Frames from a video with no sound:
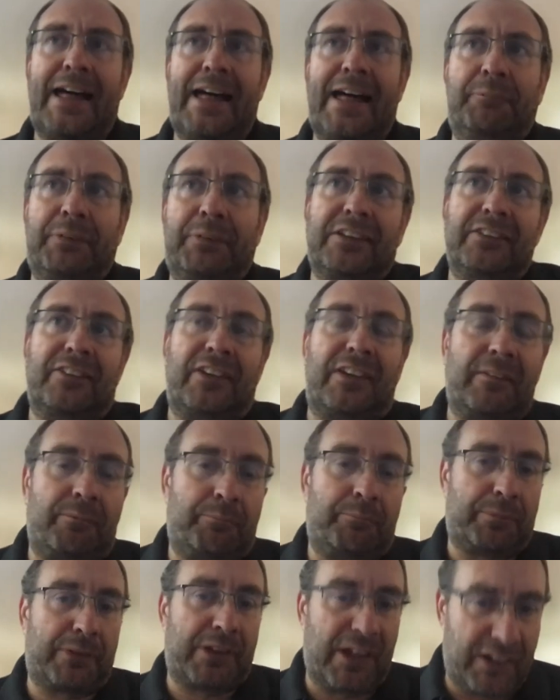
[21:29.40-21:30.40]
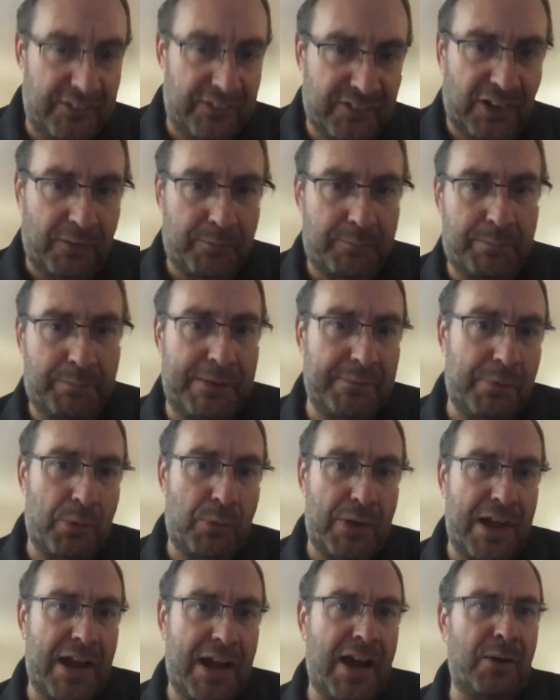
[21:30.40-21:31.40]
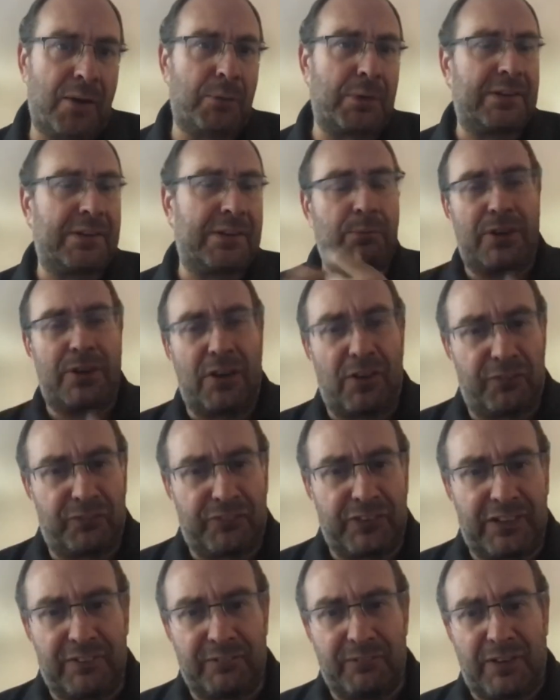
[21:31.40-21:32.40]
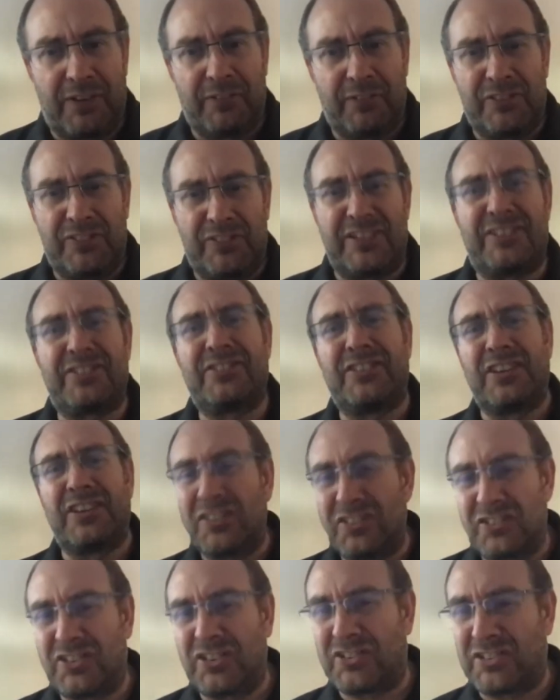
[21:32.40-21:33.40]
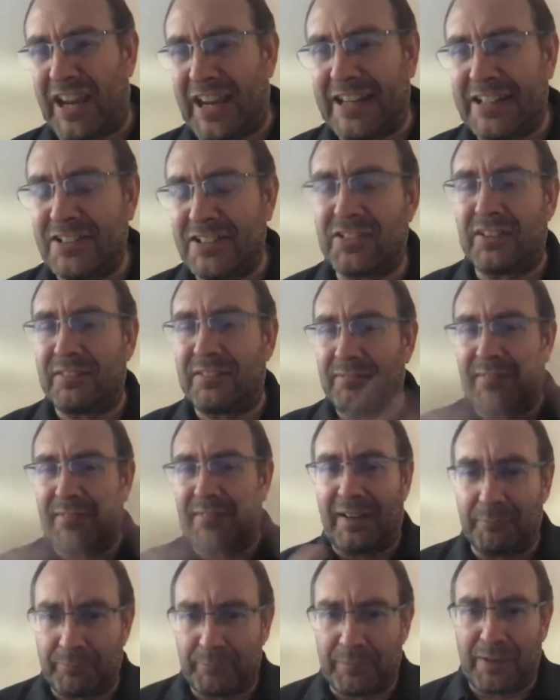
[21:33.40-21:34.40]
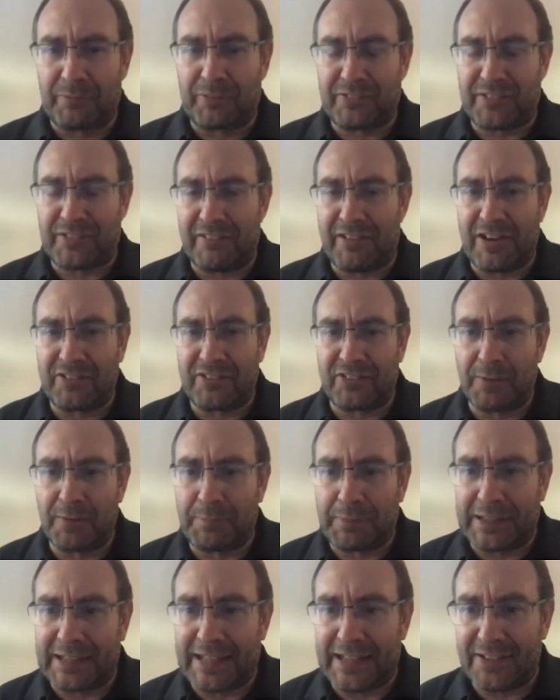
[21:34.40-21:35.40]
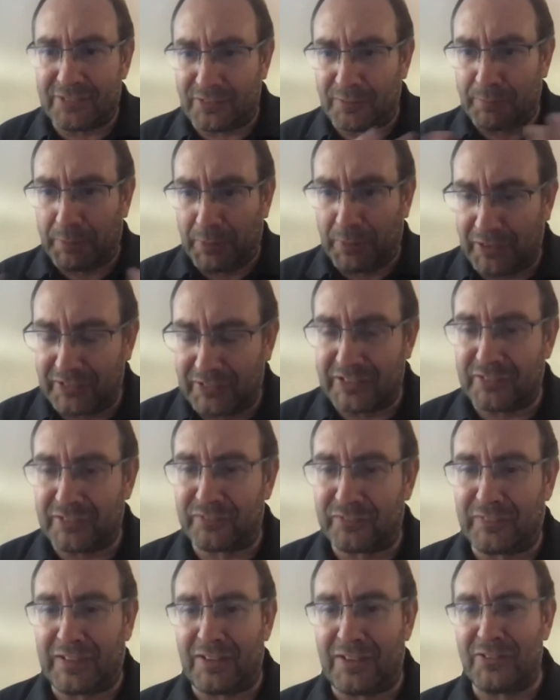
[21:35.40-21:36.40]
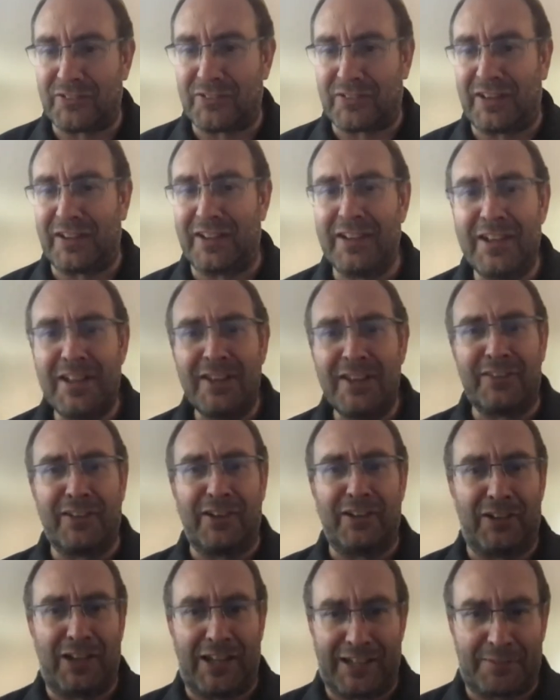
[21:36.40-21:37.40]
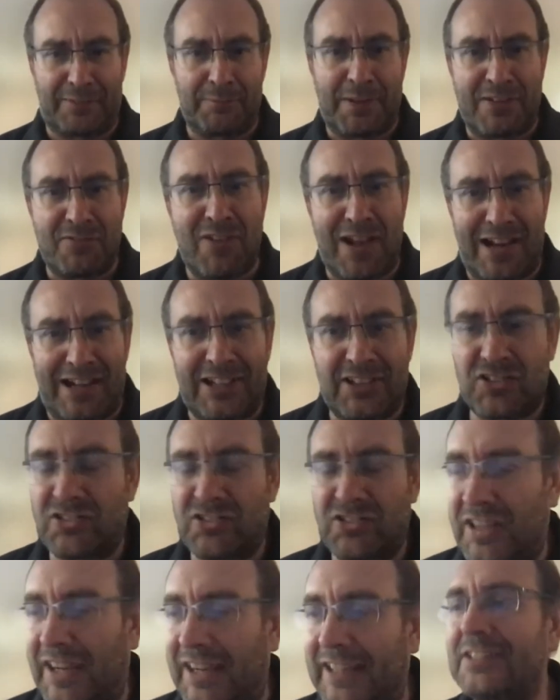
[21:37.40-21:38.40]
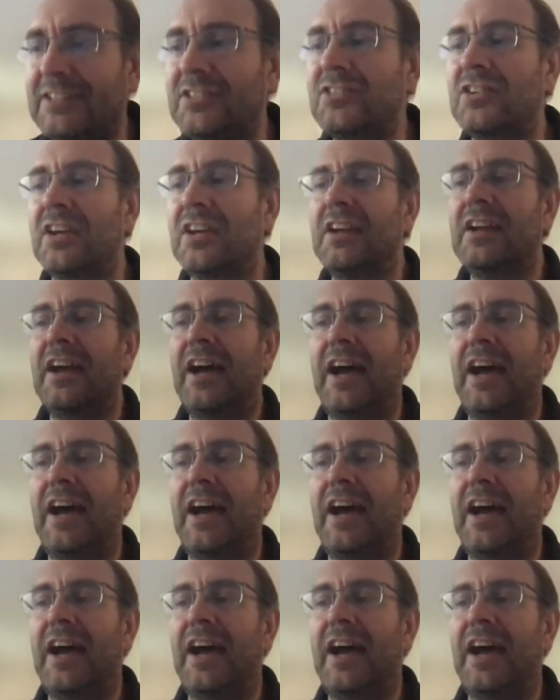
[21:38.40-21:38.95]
Because of the kind of type of people we are, we often are resistant to change, and I'm stereotyping here, so apologies for those that like me relish change.